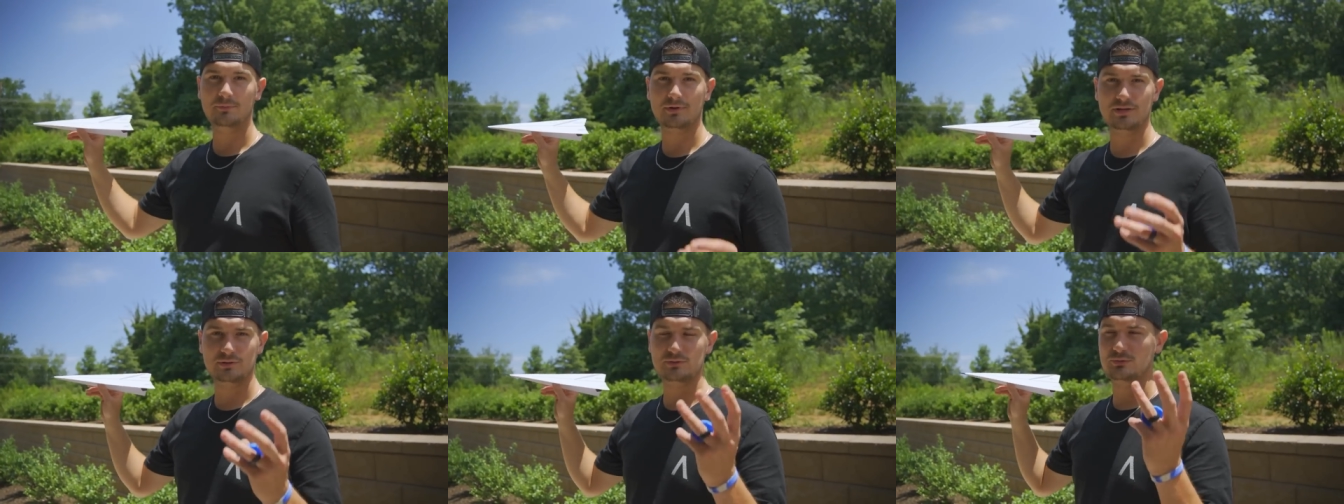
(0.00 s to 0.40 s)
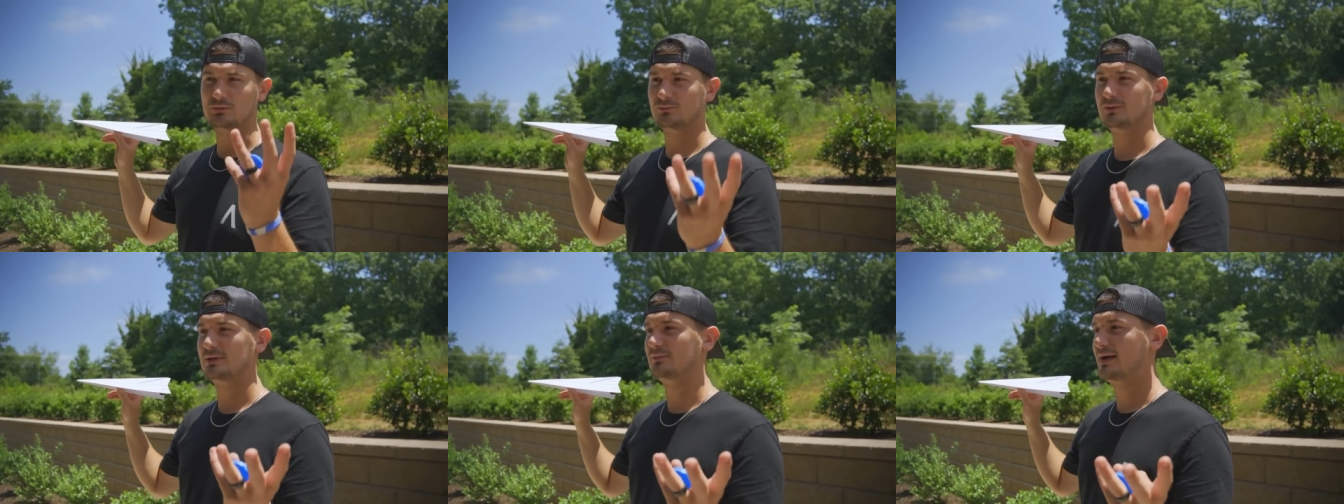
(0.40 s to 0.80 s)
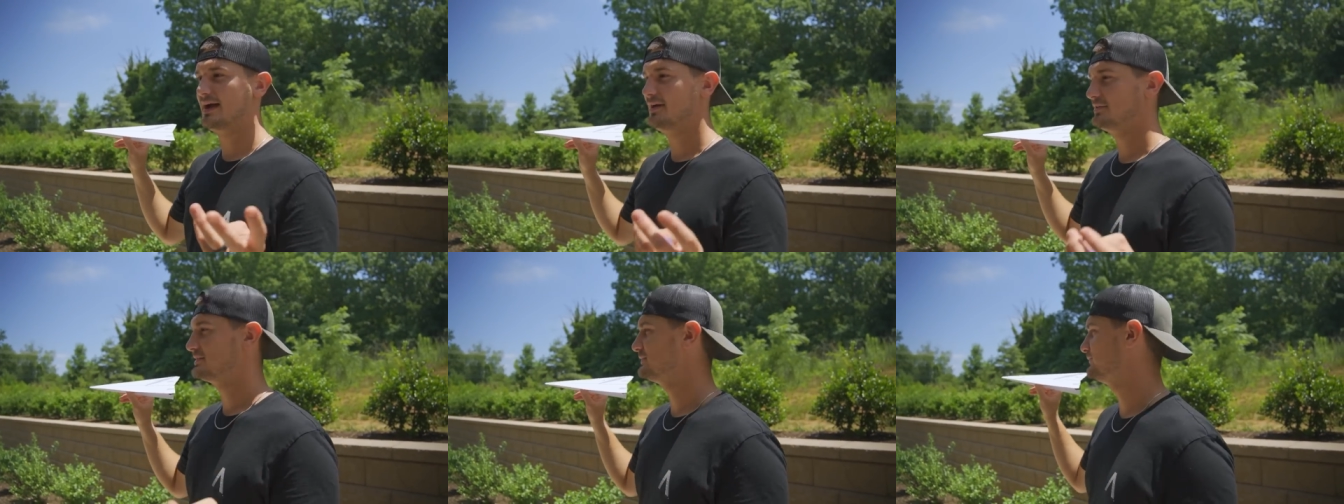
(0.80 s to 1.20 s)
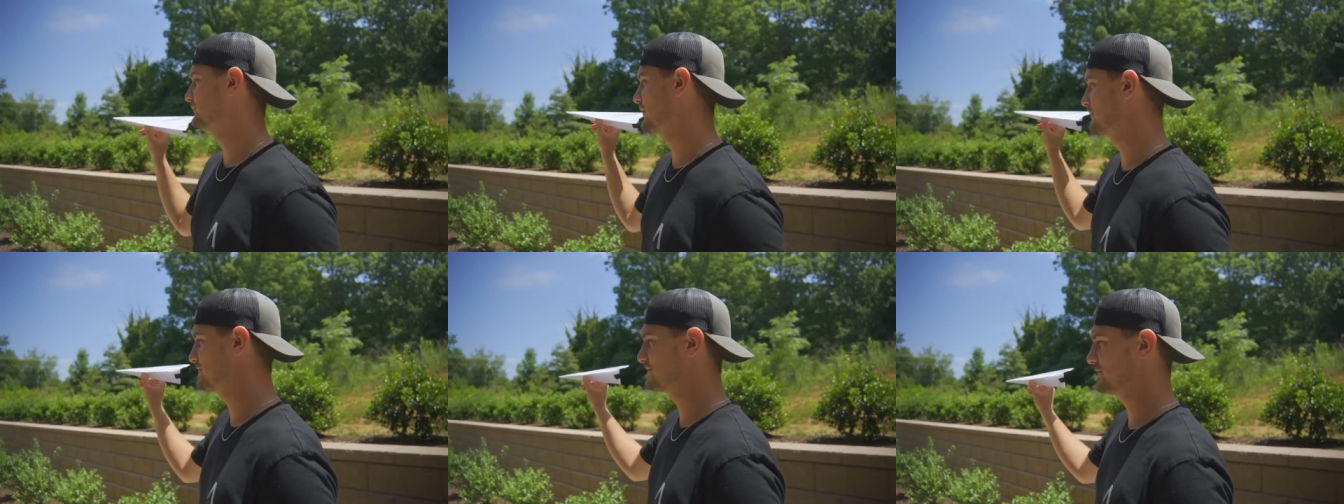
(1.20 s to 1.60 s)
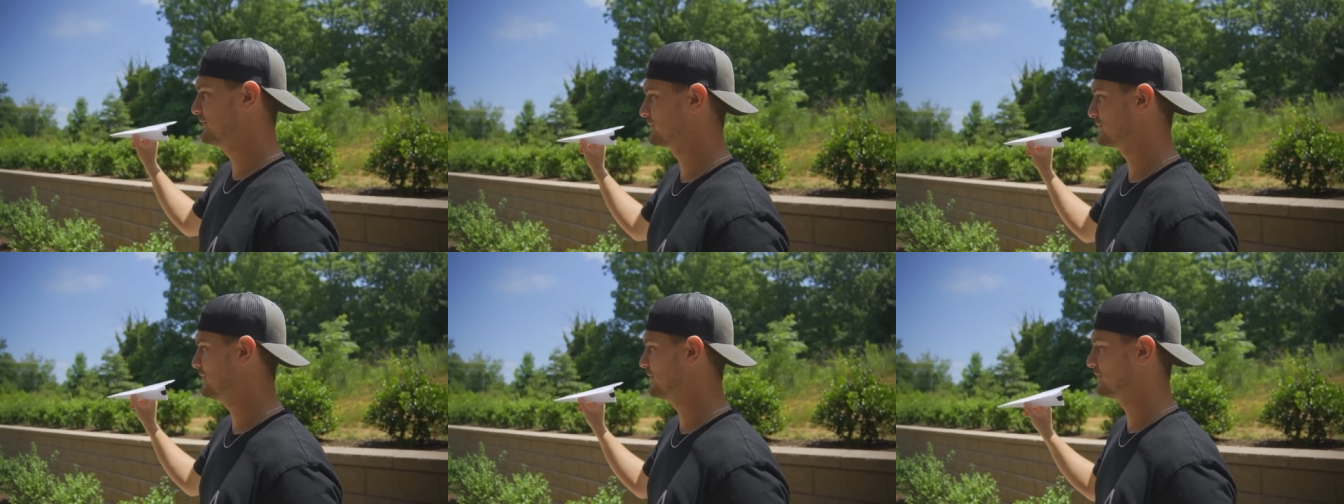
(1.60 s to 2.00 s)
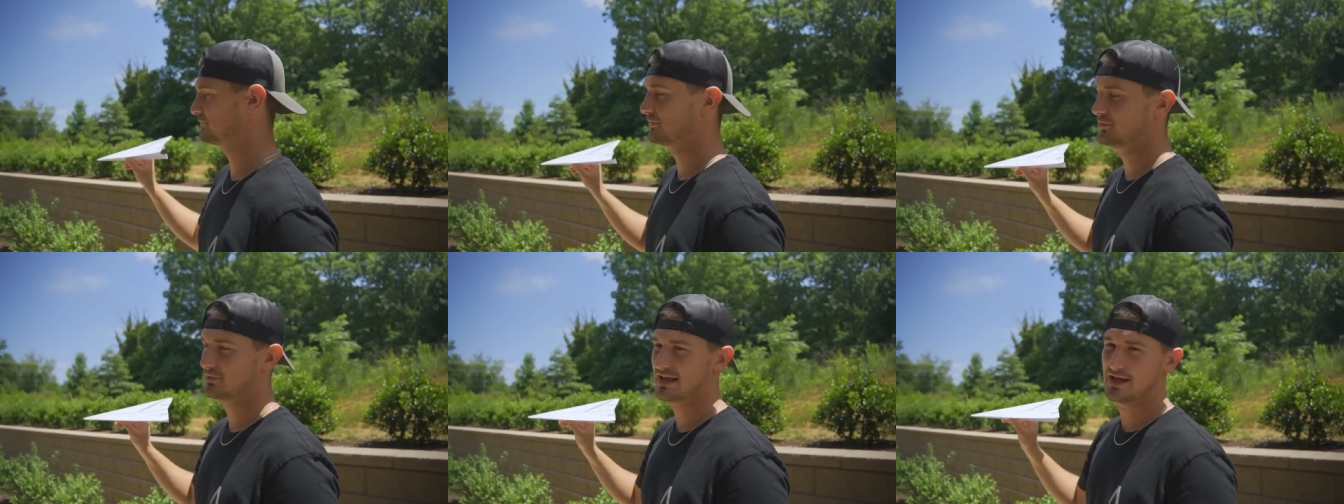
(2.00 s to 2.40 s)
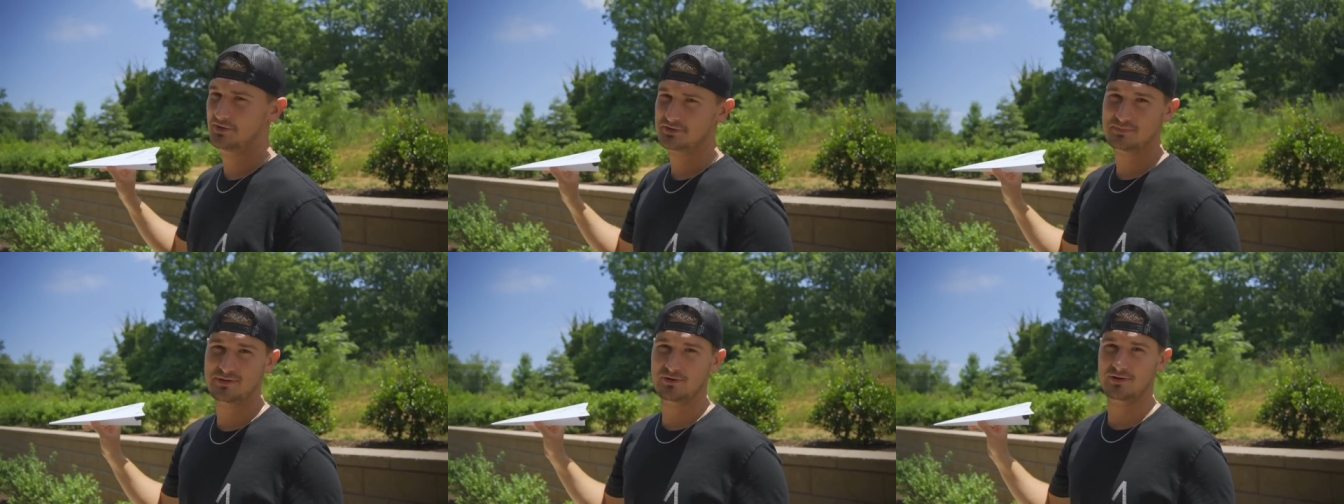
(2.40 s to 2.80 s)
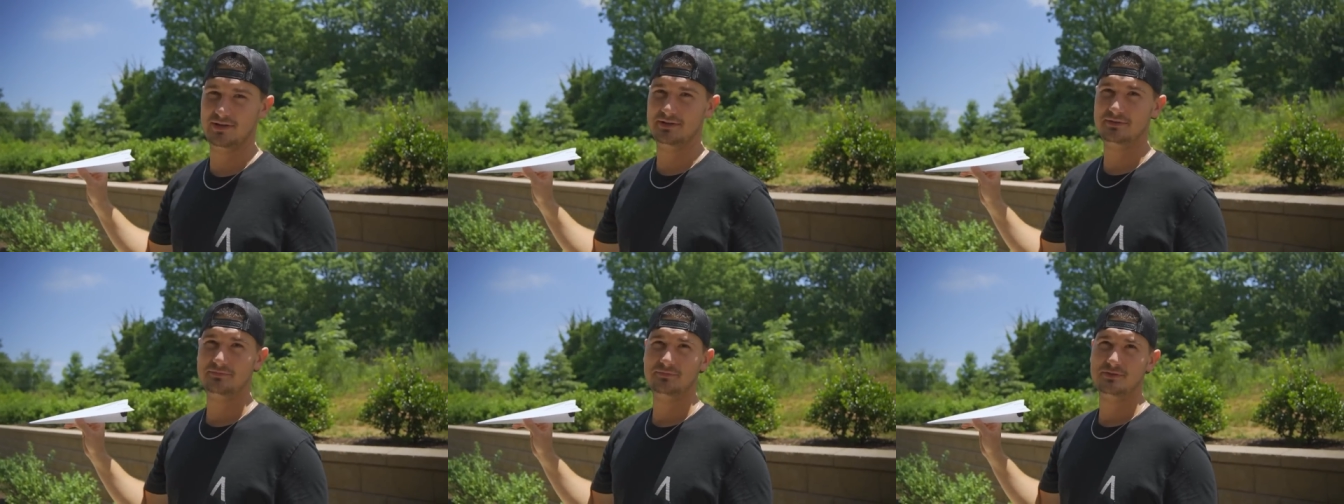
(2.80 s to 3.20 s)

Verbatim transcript: We're gonna do three rounds. The farthest overall throw counts. Period.